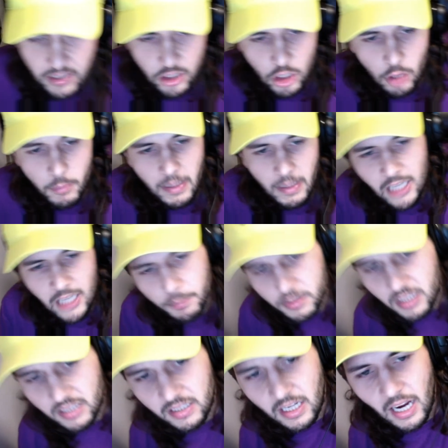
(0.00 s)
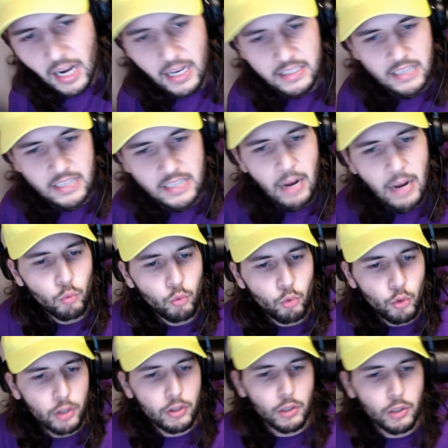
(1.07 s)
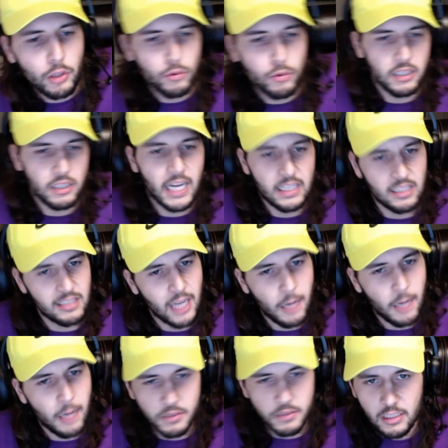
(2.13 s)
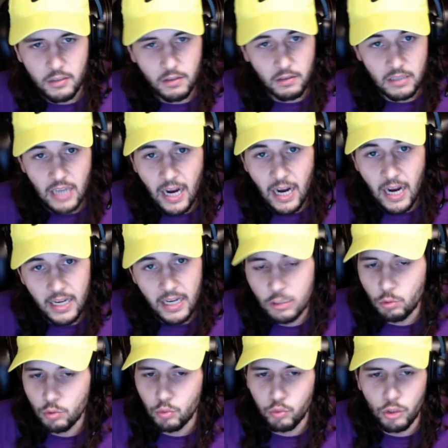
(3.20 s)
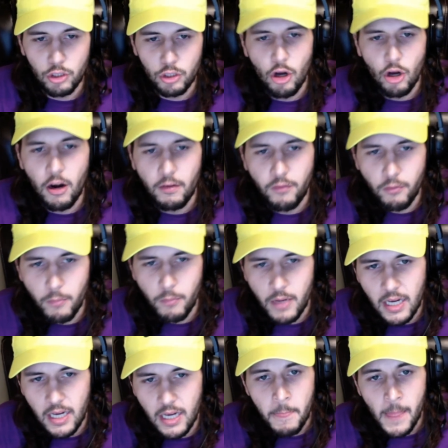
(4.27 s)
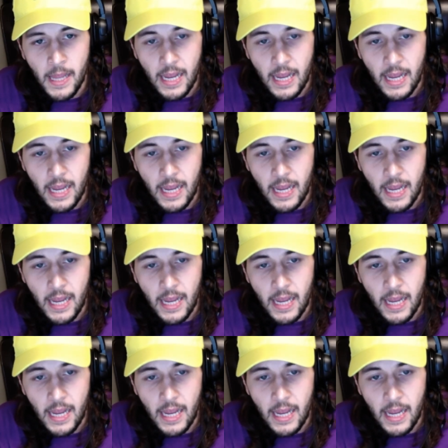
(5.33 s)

you know, my top six guys I really, really like. The top six tight ends, it was really hard for me.